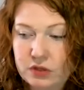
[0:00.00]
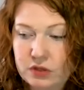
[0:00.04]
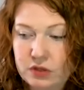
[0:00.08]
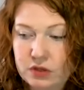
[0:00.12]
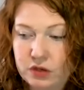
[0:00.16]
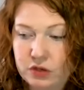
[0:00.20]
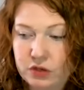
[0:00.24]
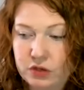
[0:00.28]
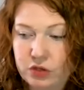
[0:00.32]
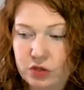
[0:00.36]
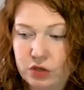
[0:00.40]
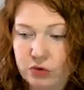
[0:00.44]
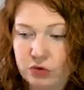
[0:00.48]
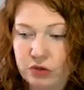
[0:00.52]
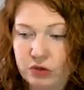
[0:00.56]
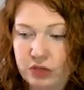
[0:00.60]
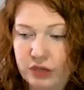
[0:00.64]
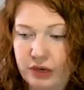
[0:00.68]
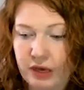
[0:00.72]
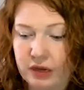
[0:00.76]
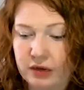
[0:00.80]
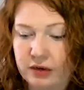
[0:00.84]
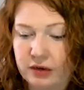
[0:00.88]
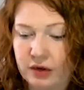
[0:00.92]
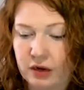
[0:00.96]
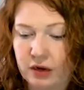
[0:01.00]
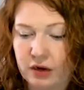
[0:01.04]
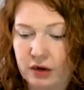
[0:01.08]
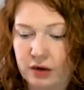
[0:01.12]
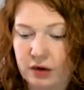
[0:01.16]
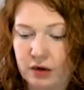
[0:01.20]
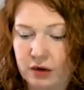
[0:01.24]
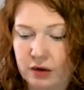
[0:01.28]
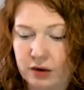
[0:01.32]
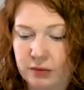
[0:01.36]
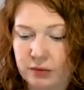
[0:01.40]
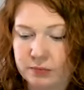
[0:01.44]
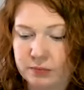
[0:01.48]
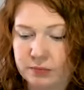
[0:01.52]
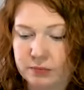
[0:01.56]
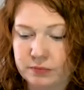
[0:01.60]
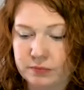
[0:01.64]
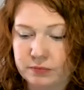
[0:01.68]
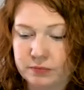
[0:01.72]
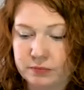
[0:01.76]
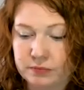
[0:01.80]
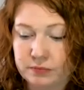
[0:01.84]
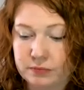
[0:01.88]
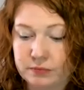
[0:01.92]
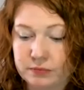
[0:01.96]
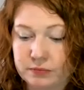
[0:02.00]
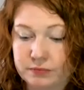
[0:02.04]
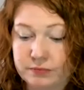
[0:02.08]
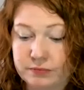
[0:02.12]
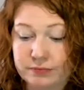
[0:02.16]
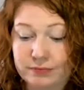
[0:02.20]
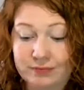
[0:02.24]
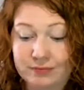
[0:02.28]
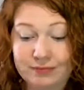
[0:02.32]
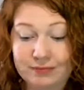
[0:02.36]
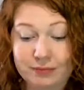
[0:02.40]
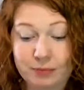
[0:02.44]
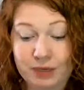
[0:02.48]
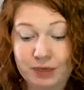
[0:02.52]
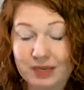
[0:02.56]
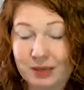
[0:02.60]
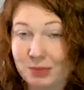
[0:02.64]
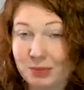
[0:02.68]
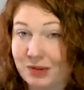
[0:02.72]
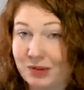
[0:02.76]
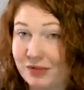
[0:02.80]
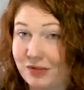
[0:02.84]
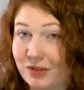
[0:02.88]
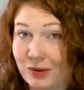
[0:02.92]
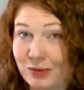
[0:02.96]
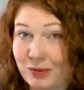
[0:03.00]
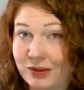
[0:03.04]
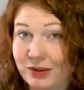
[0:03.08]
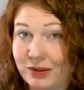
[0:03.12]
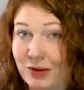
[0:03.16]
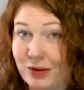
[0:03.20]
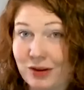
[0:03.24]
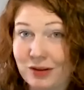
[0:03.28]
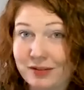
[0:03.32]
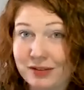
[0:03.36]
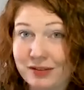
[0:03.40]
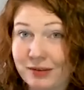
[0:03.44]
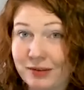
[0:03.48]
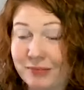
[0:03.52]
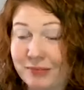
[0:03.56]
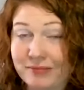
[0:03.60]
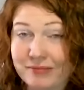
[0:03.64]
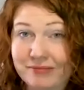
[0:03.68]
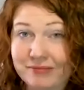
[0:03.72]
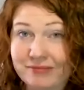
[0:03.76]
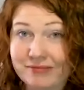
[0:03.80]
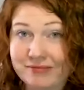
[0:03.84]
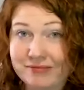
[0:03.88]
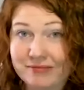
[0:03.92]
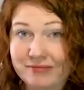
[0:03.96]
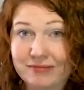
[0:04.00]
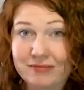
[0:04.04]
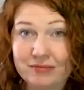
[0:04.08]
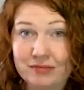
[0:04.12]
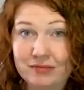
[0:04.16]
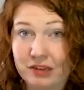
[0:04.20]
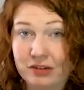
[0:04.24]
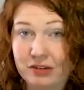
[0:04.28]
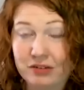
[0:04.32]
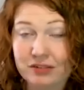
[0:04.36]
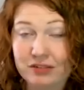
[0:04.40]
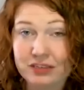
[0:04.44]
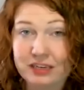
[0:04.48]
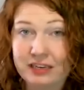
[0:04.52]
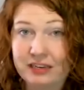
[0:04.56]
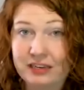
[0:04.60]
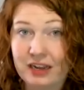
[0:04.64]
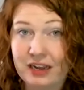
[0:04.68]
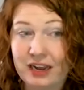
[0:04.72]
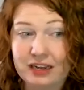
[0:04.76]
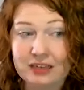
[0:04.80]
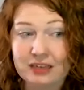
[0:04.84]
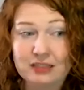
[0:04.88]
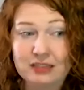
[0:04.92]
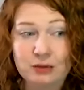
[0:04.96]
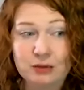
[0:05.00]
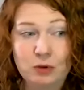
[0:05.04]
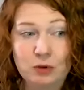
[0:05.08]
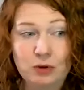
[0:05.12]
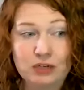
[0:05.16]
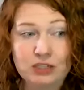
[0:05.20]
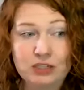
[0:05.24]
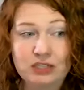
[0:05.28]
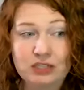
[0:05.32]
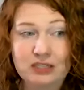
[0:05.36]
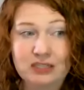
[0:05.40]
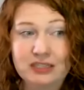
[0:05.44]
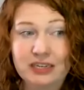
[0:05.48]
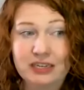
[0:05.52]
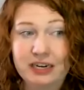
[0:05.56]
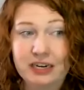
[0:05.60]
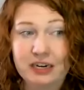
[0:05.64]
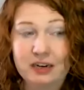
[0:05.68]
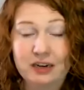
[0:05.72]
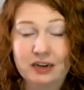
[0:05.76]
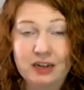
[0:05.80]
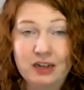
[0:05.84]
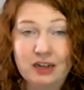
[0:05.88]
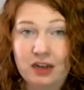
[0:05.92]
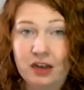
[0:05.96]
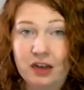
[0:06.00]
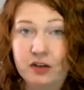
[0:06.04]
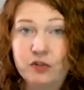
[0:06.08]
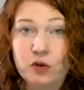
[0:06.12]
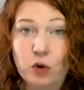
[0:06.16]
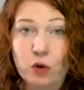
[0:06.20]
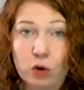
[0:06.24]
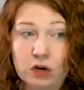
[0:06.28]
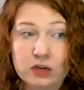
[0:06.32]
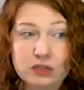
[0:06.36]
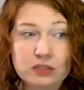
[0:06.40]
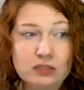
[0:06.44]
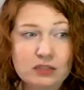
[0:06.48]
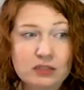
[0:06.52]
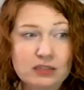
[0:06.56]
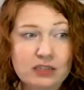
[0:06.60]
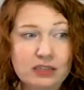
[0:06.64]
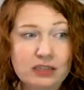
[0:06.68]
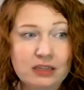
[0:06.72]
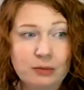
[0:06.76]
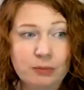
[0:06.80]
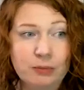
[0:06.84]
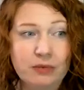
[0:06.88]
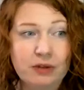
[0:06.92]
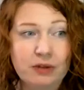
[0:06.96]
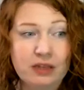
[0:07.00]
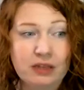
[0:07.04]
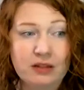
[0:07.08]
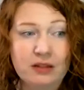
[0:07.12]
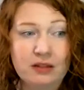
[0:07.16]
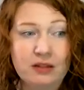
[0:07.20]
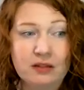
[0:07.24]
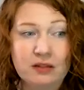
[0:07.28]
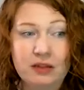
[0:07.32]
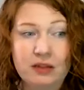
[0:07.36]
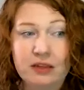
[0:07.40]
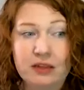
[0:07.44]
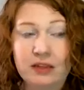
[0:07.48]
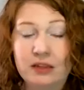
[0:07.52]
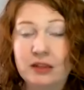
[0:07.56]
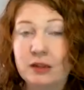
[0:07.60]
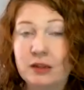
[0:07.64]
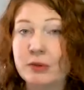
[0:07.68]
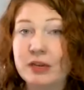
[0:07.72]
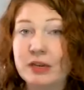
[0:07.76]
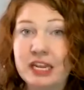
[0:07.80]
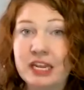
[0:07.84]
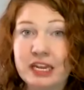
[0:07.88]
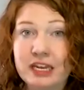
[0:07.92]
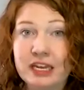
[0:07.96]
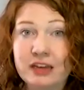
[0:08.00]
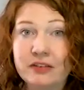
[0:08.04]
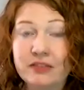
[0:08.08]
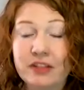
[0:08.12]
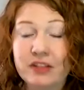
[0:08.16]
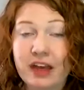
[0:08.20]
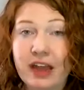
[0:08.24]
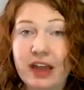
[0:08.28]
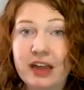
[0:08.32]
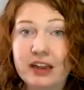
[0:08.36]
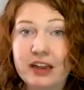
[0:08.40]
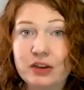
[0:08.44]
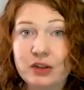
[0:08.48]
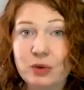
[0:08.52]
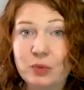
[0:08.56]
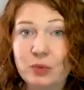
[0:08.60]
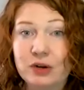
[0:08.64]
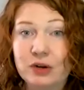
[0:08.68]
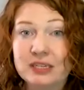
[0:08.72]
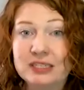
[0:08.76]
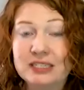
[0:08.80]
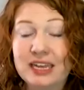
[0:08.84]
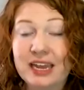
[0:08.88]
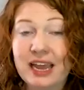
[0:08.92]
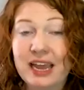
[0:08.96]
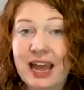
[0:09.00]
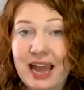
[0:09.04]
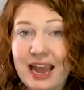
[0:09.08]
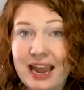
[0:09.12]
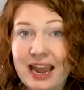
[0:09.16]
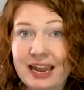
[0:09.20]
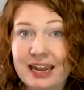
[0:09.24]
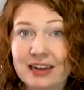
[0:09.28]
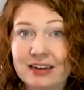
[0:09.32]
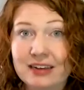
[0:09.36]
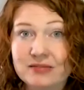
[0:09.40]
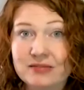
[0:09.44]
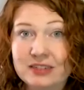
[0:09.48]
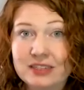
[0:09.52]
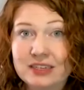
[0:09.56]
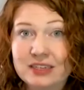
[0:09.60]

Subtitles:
You can pick up the phone and call them, literally ask them questions there. Of course, in the beginning of that, you want to say, hey,